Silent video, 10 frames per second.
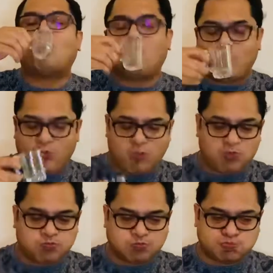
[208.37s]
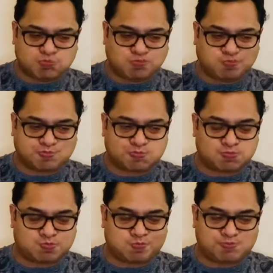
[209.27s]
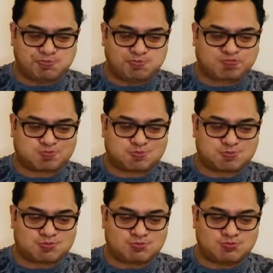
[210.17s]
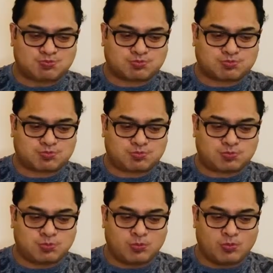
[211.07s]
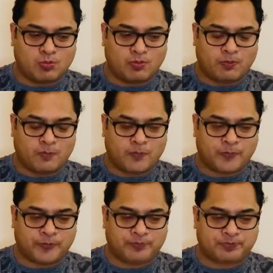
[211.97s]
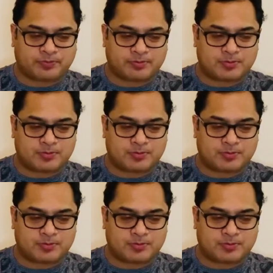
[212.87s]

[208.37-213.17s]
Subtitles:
(no one is talking)